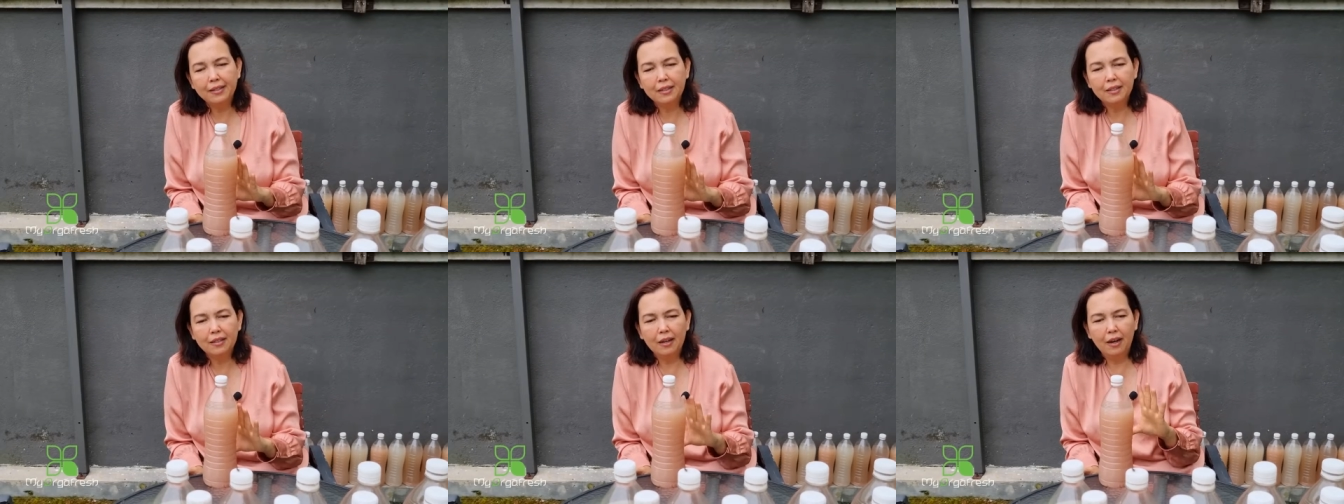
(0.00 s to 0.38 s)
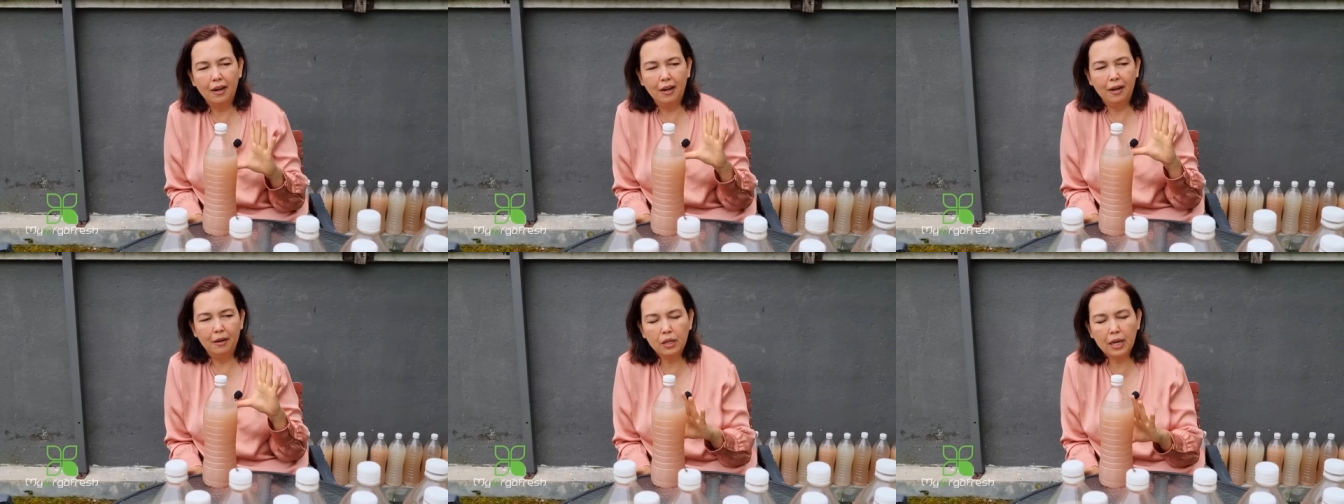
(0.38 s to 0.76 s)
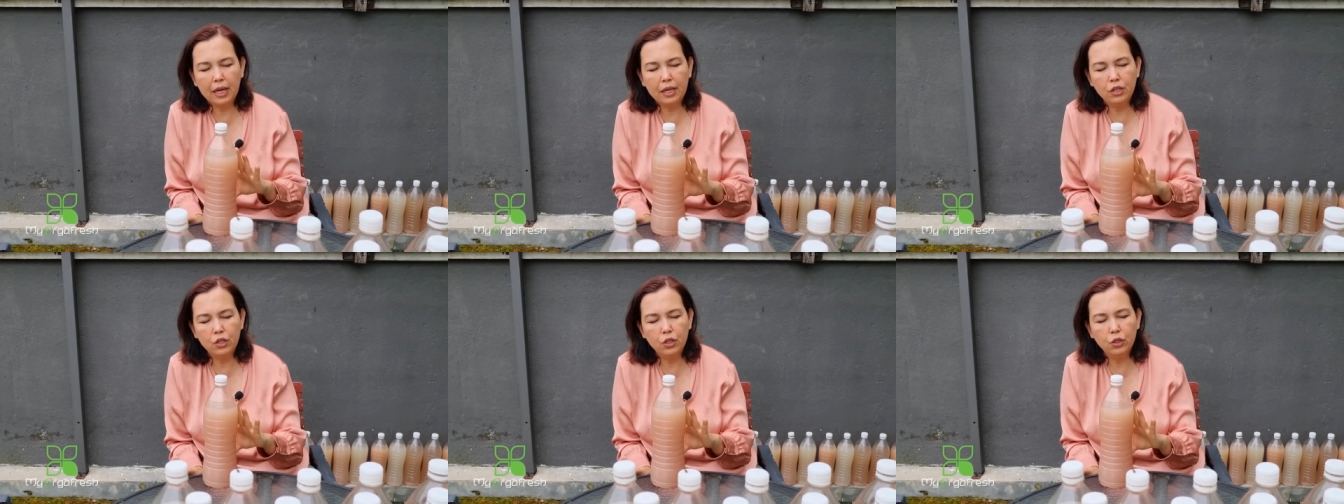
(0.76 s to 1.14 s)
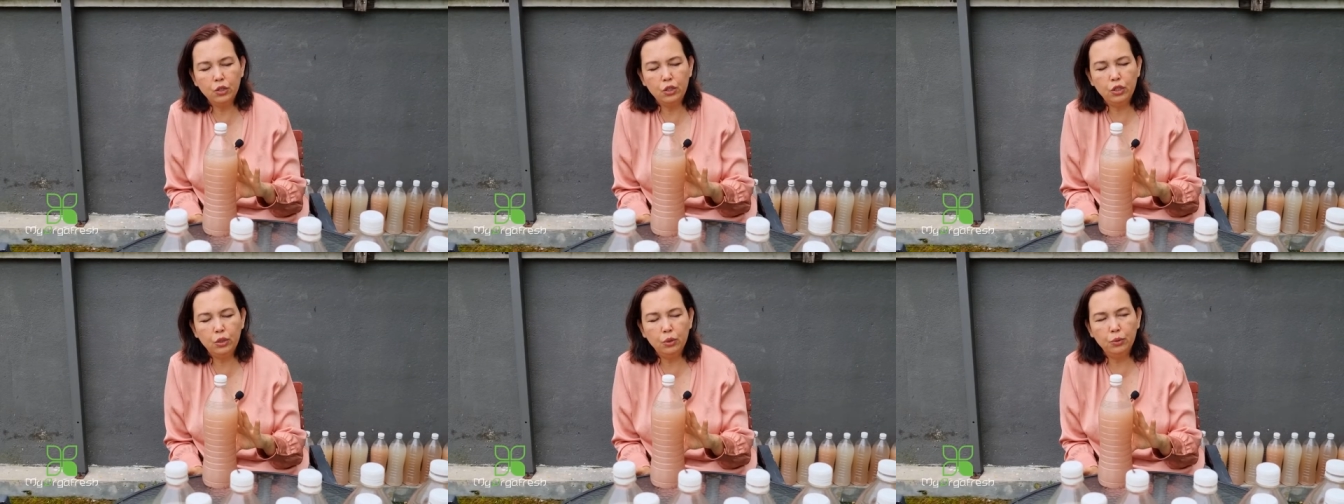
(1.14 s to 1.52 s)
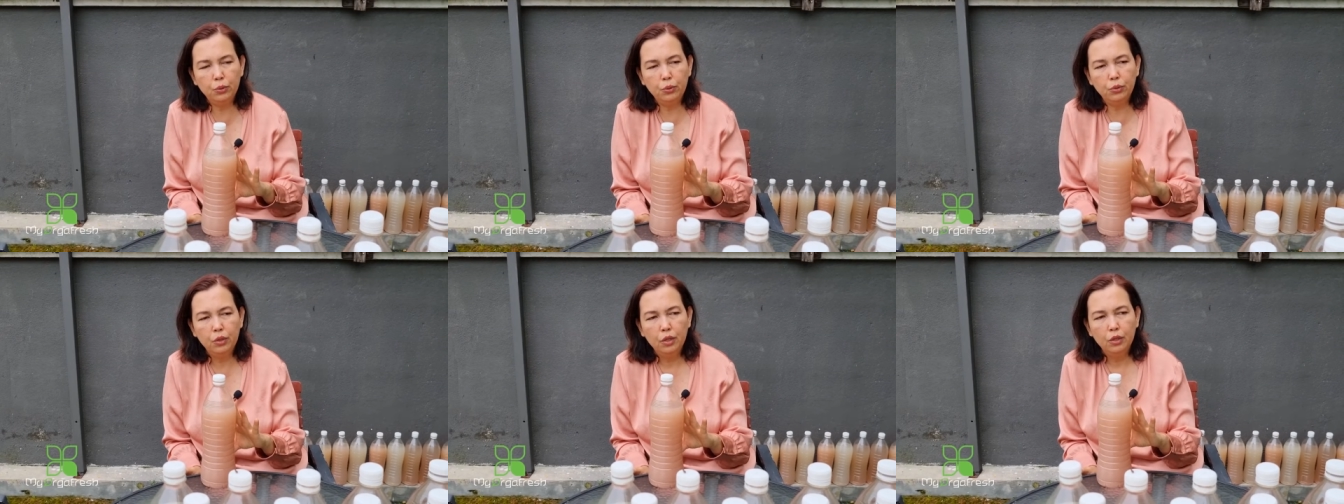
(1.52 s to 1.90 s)
But I would like you
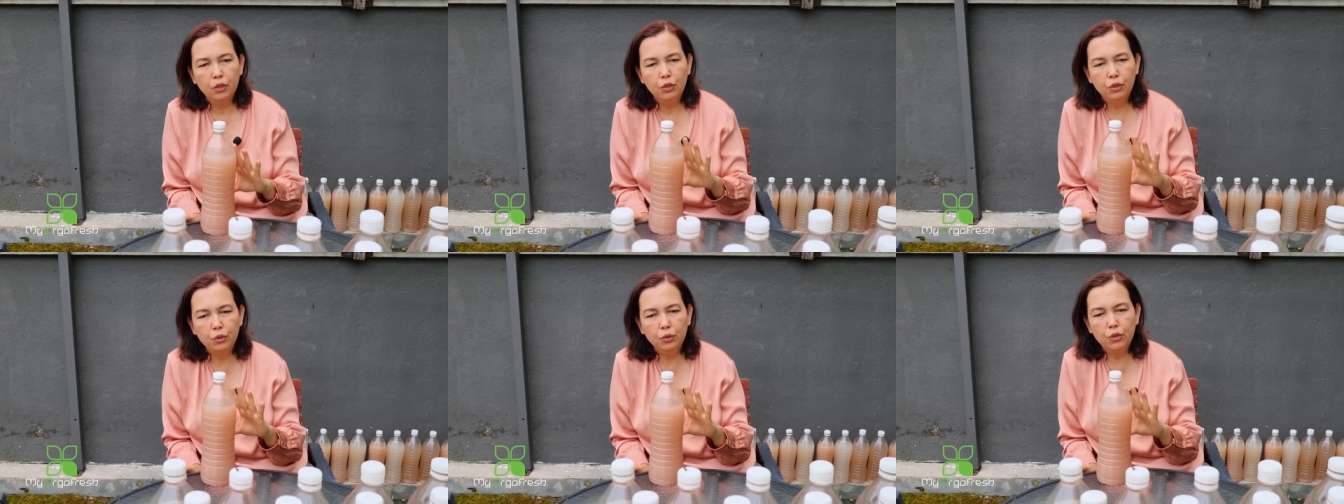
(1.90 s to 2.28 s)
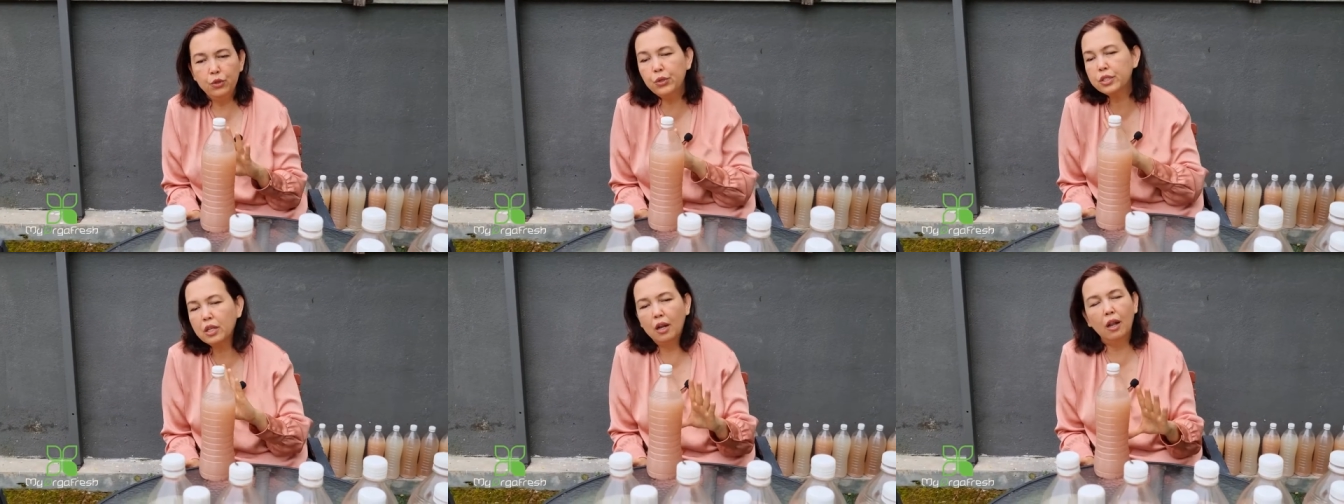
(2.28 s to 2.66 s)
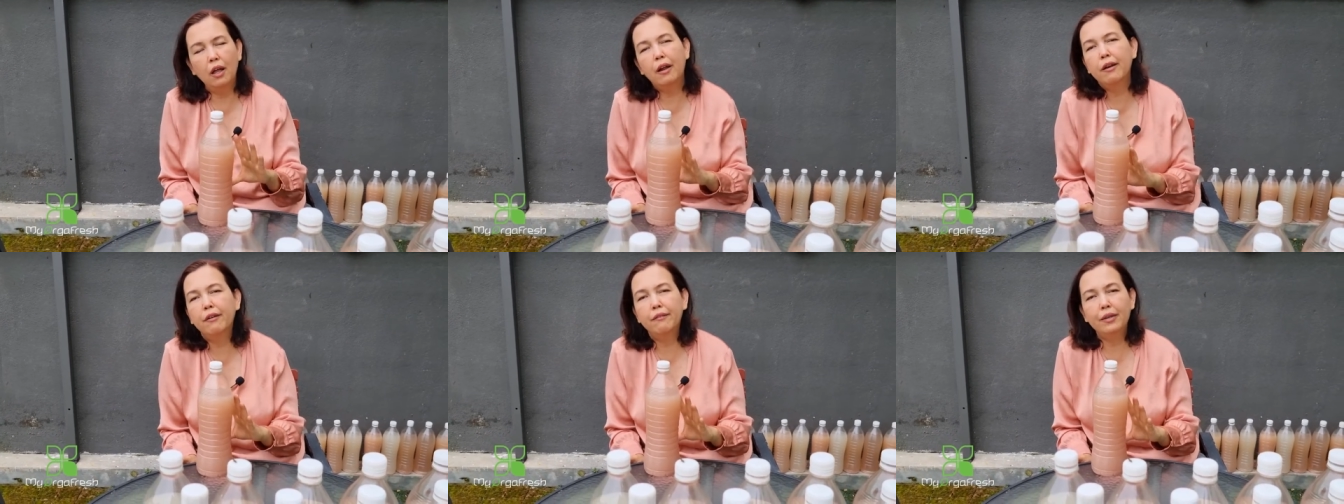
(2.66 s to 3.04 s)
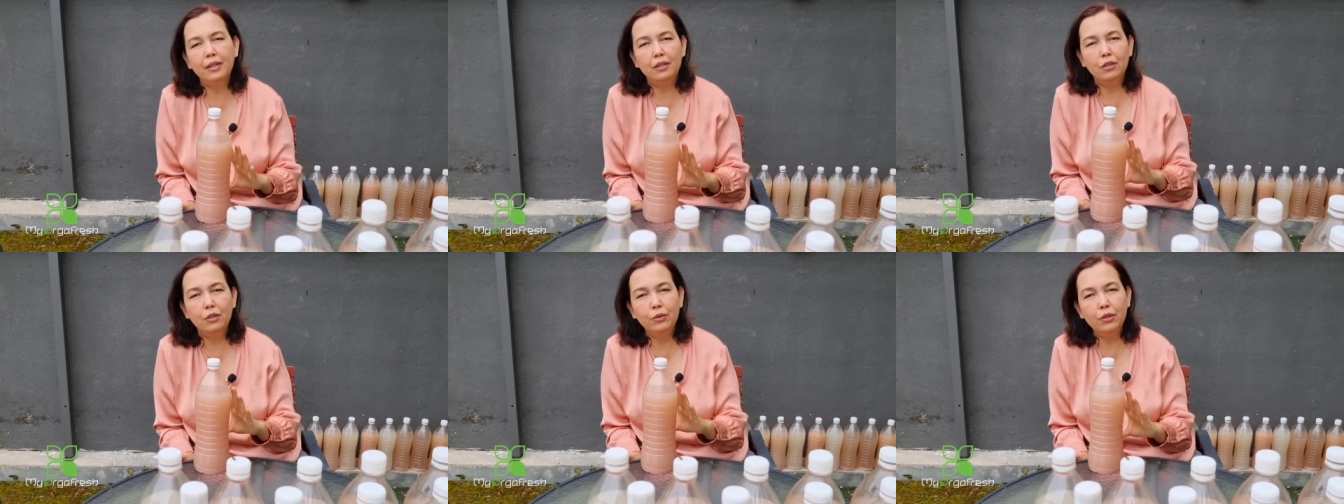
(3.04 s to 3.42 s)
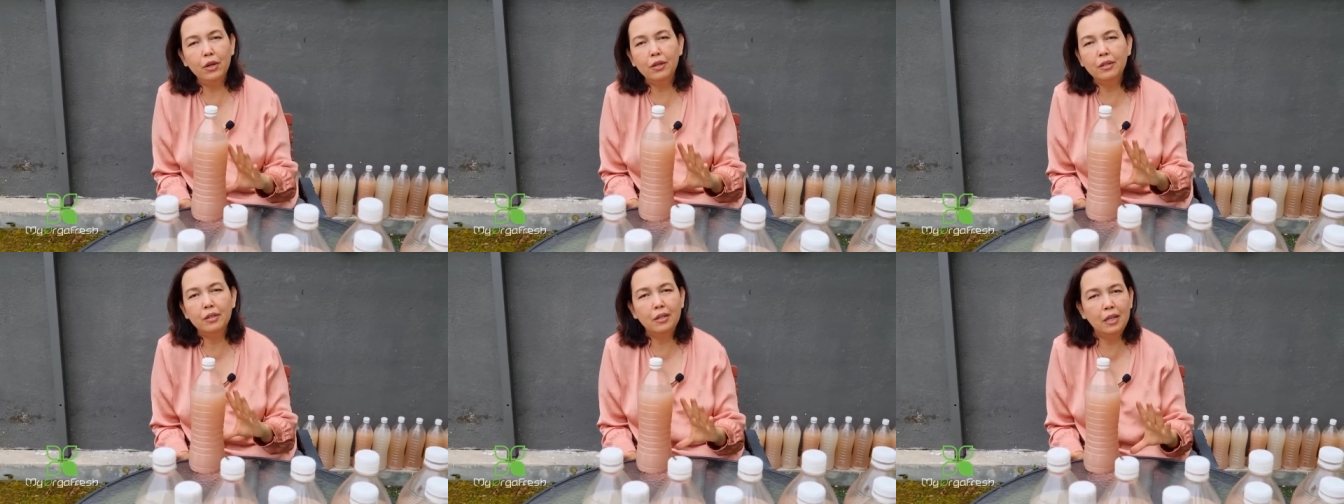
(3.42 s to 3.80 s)
to to use a lot of it.
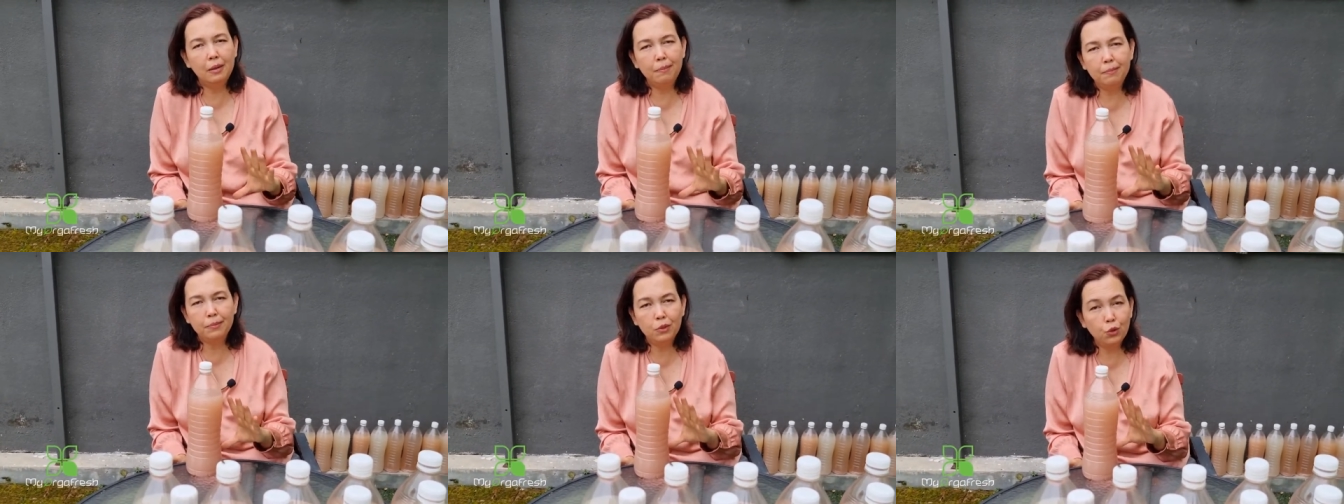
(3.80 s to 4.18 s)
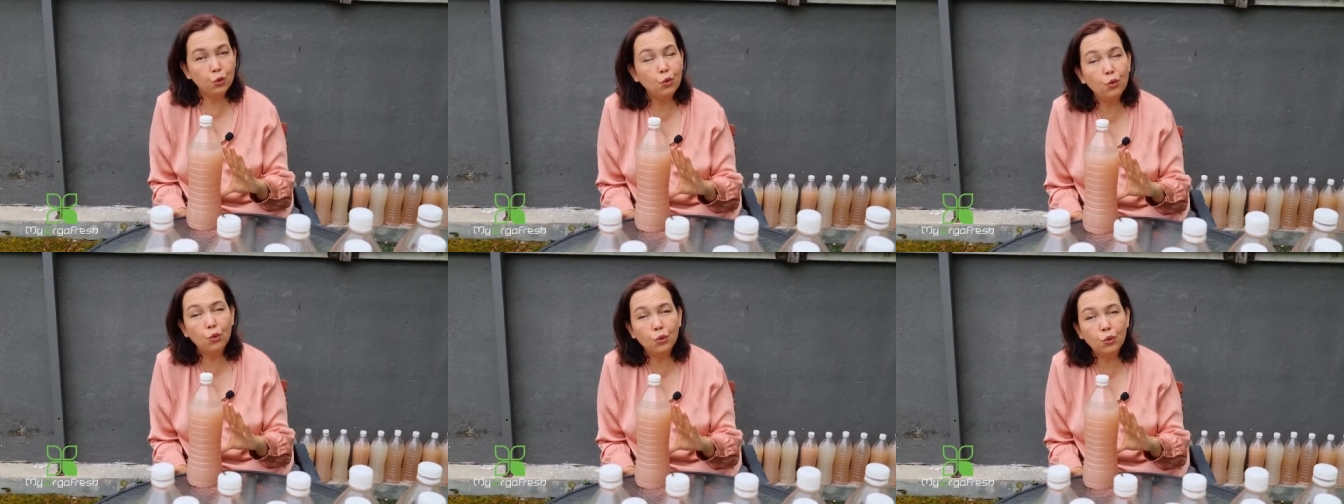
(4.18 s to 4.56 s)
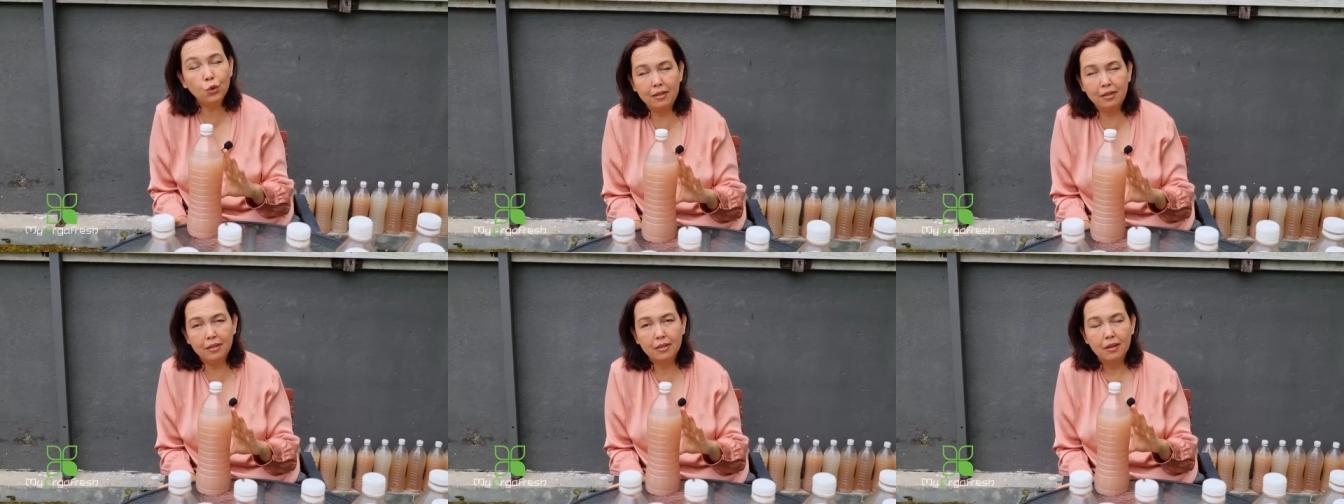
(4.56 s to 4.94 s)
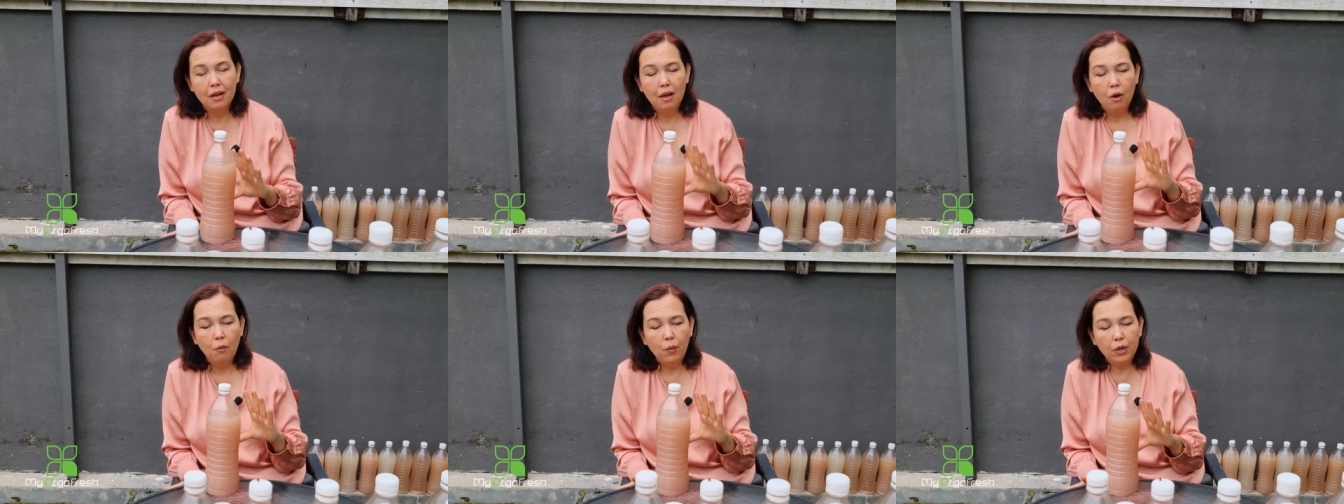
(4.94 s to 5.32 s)
You don't keep too many.